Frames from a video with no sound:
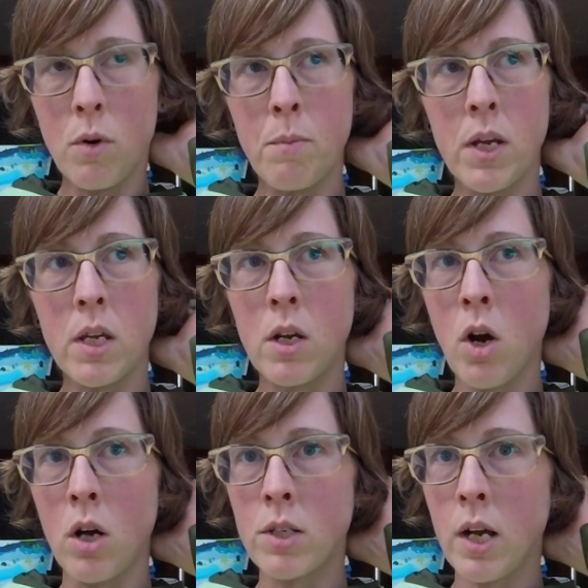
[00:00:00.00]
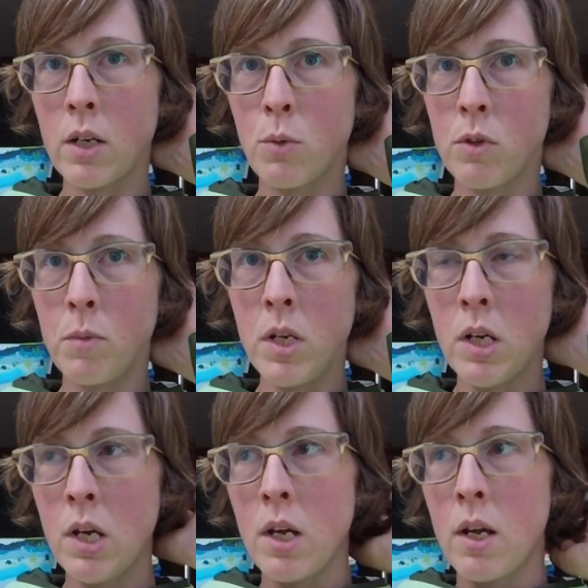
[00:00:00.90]
making contact with me.
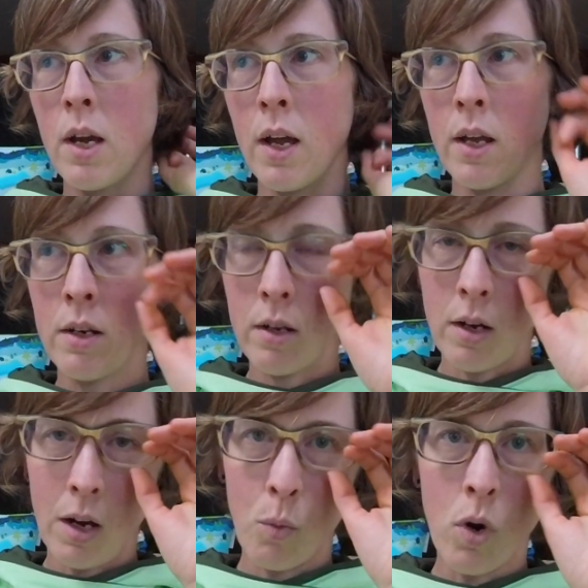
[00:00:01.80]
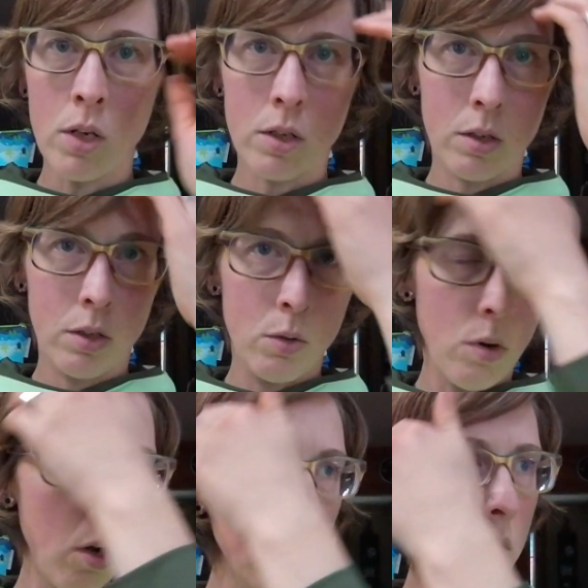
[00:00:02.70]
And I want you
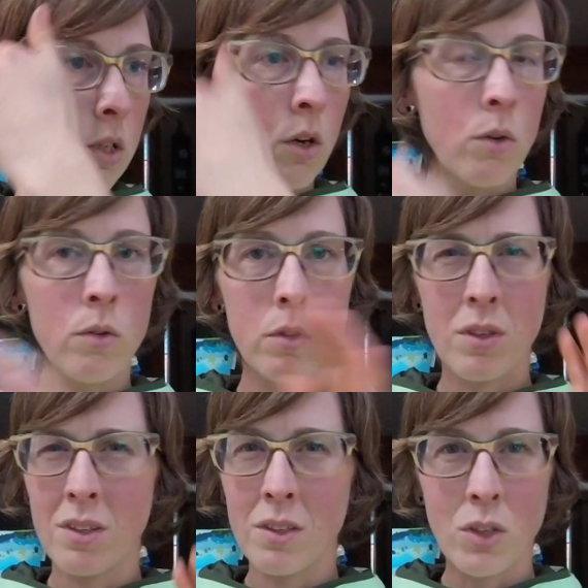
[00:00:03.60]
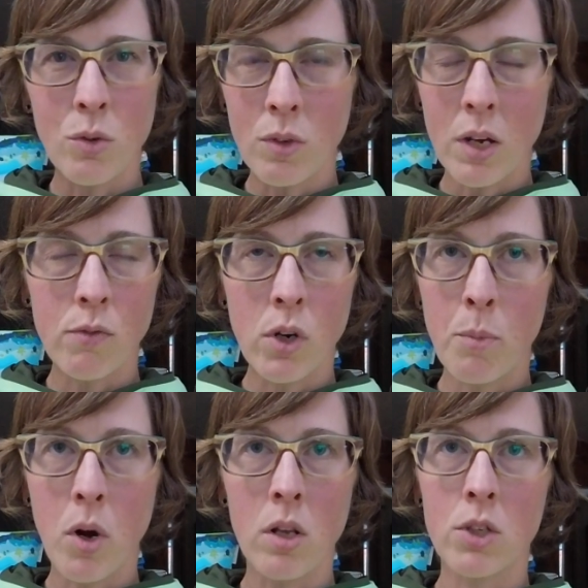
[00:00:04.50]
all to know, don't ever
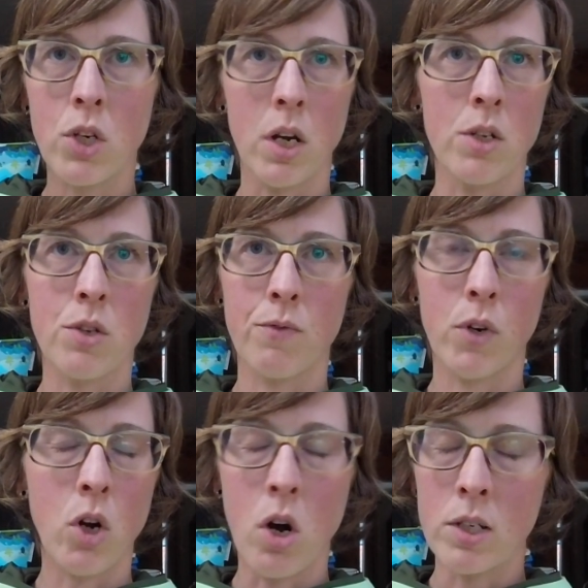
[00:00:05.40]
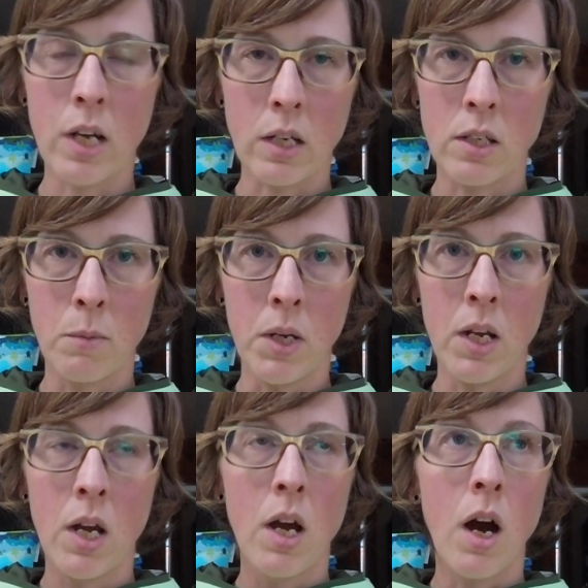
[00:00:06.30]
apologize for contacting me.
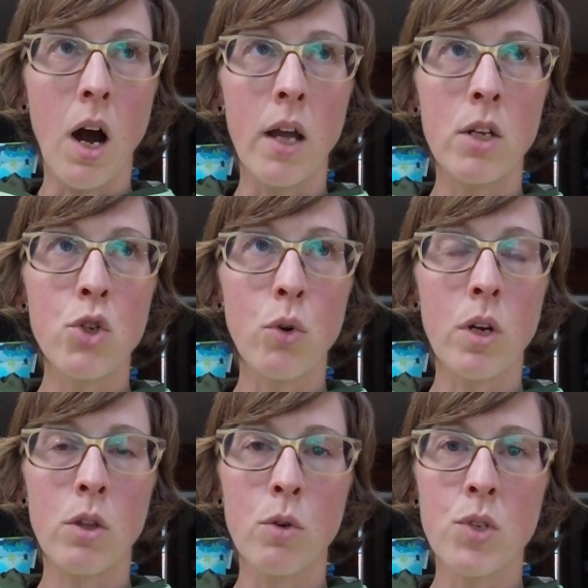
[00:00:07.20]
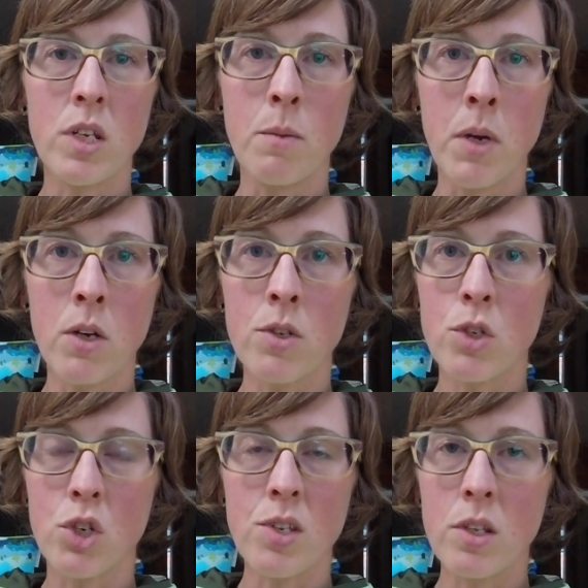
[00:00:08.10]
I enjoy those emails,
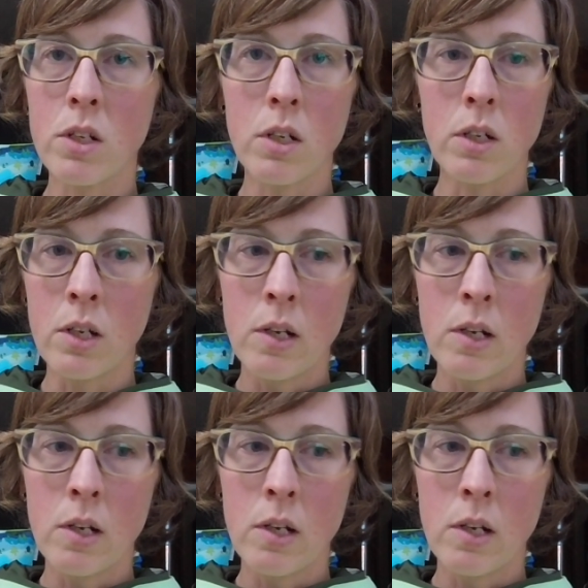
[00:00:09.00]
just the little